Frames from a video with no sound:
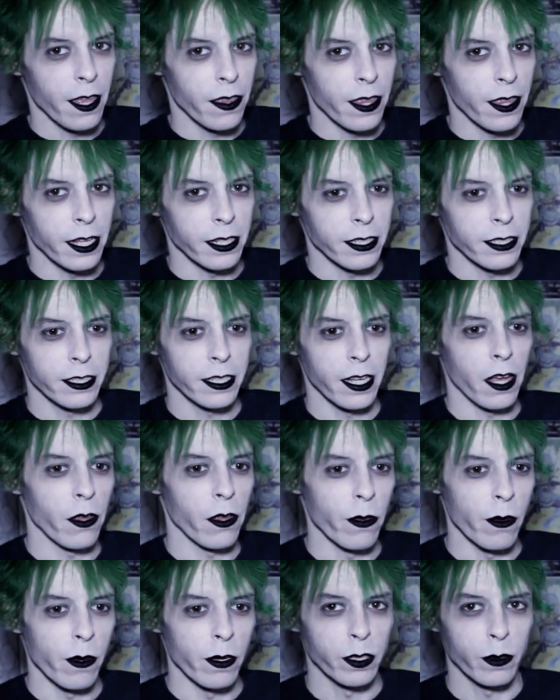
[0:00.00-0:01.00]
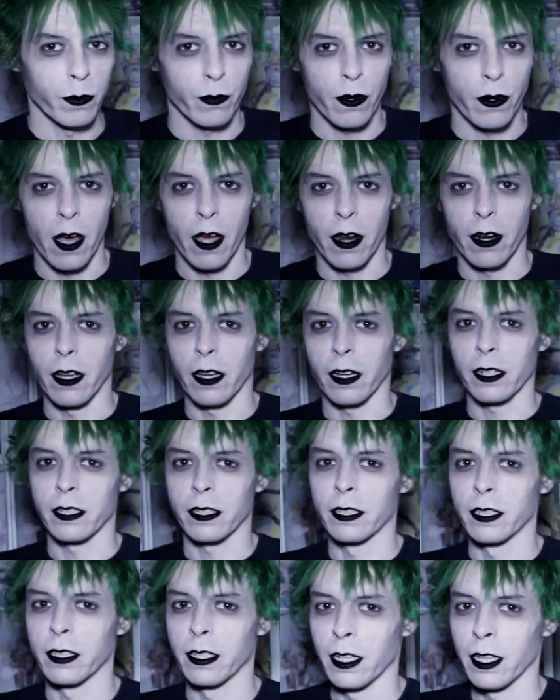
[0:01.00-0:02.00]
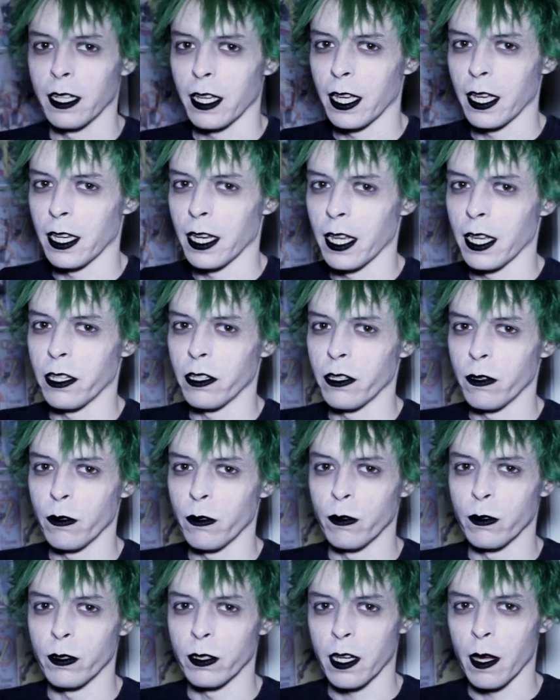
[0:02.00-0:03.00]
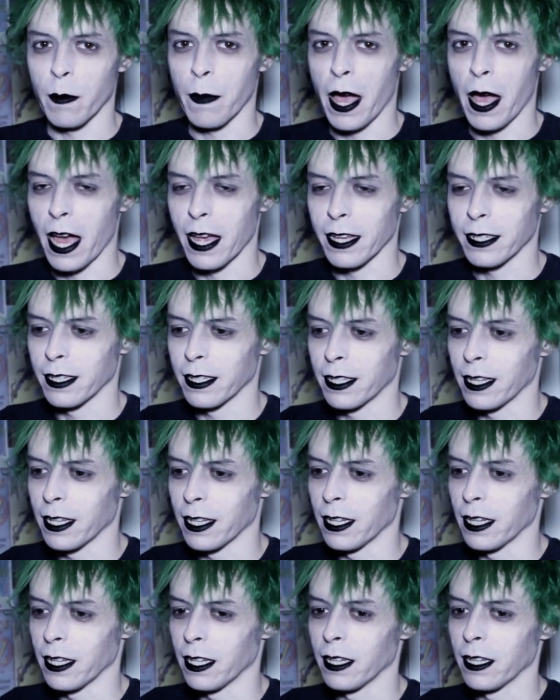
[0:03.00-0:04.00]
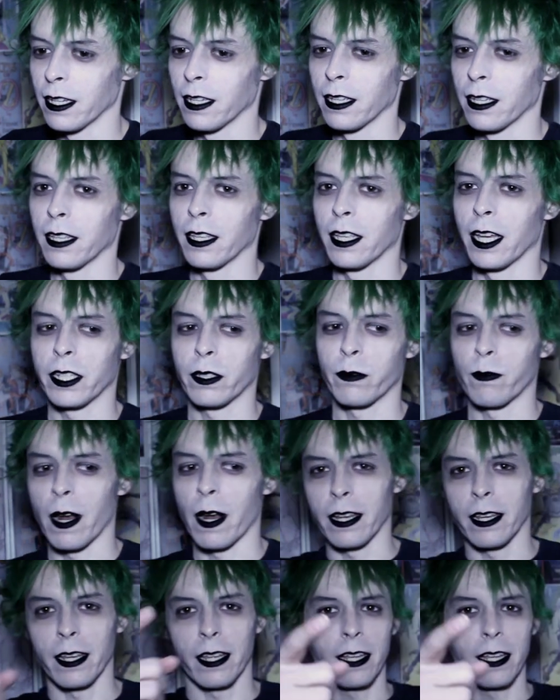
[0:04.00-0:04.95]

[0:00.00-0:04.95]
that sell those products in a used capacity. That's right,